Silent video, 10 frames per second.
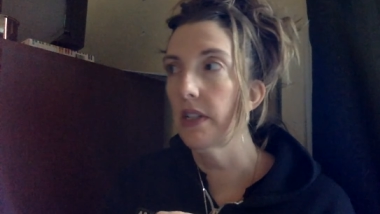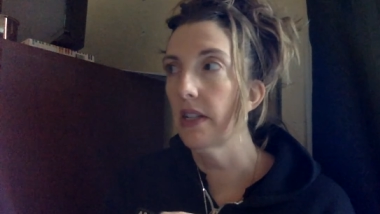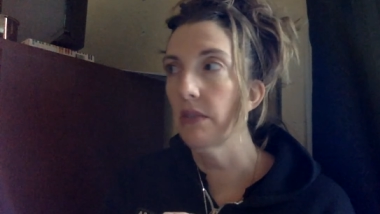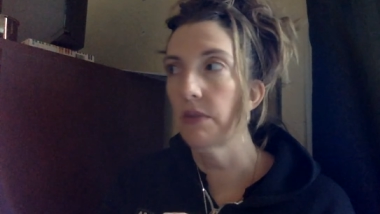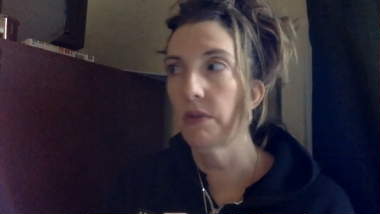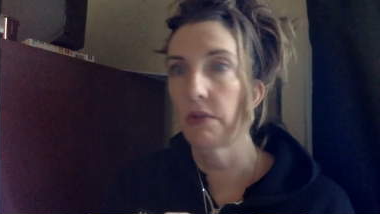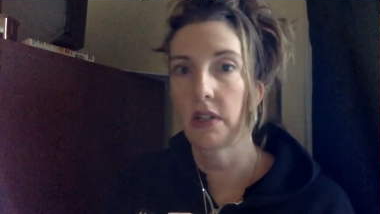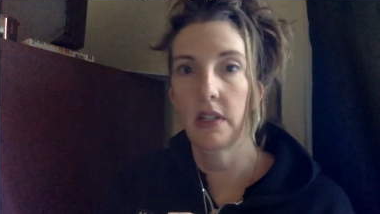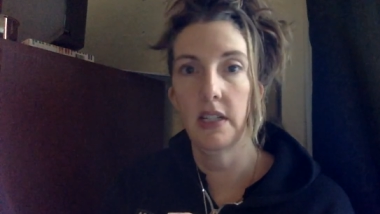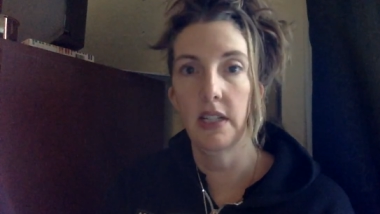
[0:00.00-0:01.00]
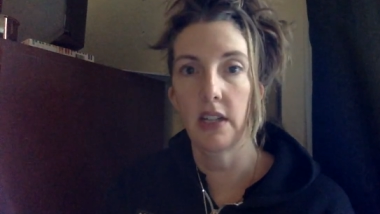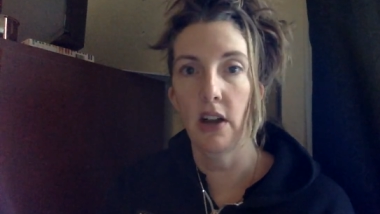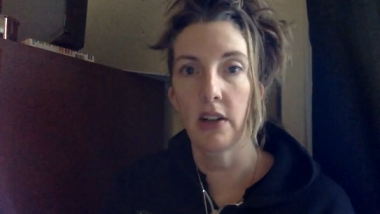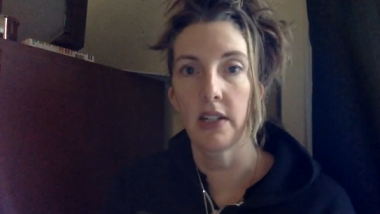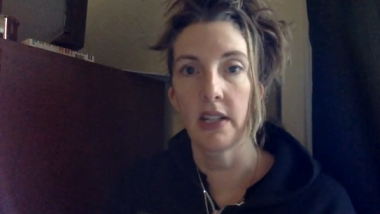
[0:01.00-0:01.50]
That's when we're
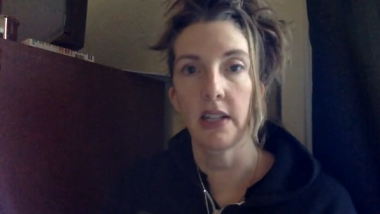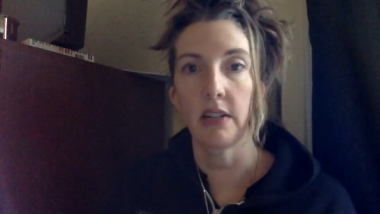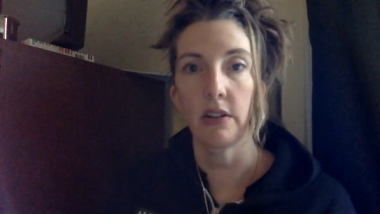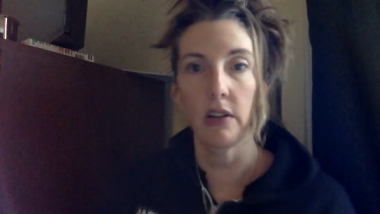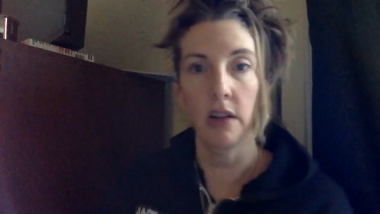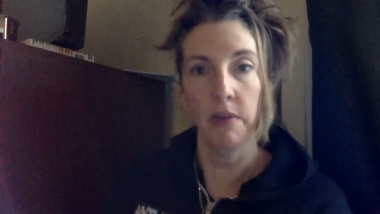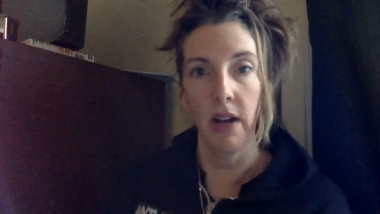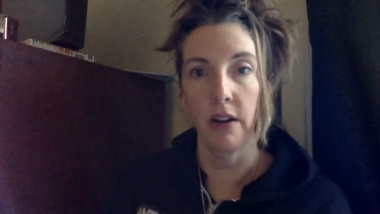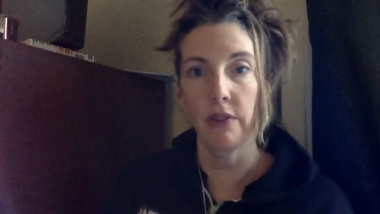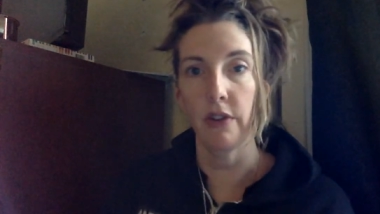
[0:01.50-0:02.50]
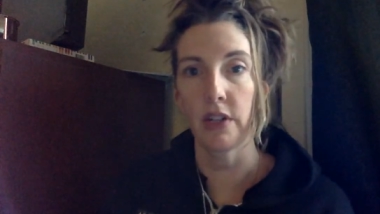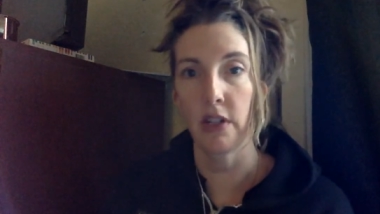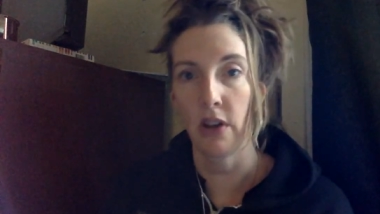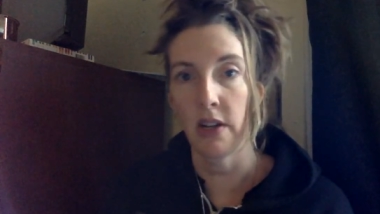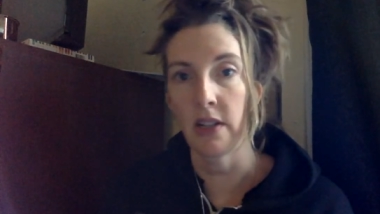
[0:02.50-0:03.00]
detoxing or coming out of our
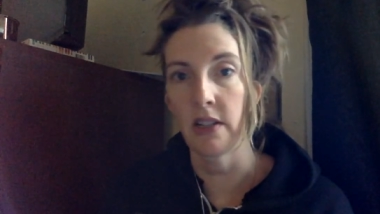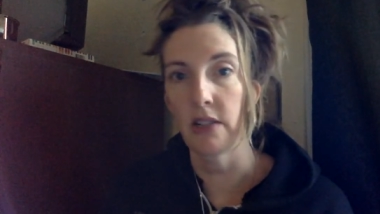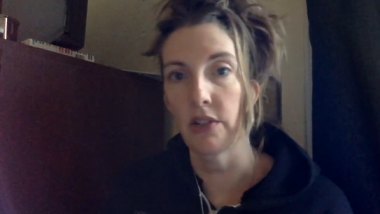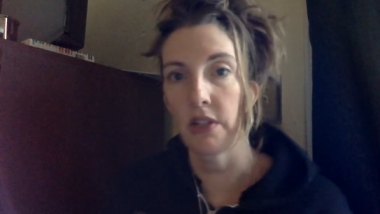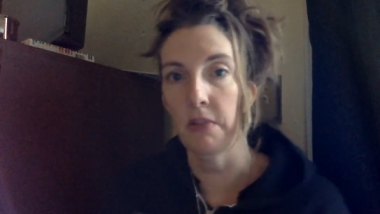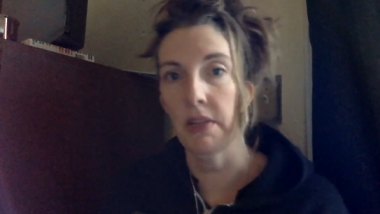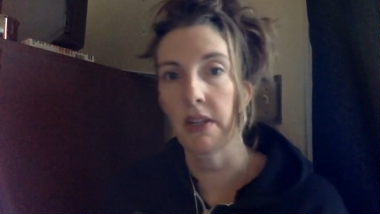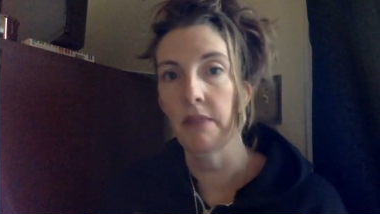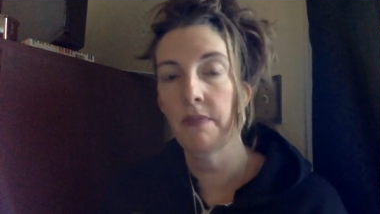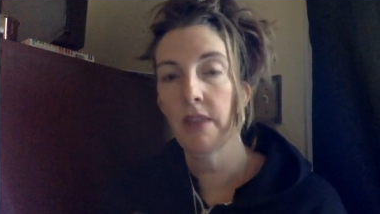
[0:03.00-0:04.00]
saunas or something.